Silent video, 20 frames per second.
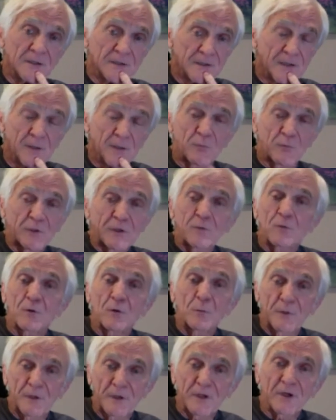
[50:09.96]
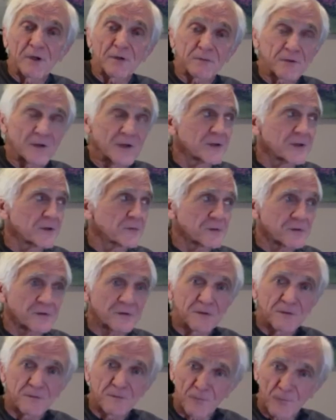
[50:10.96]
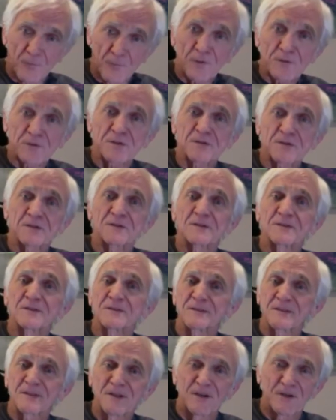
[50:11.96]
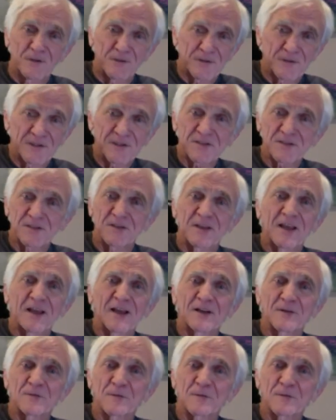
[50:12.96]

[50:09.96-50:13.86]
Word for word: I'm regrouping after I think it was a divorce and you know this and that,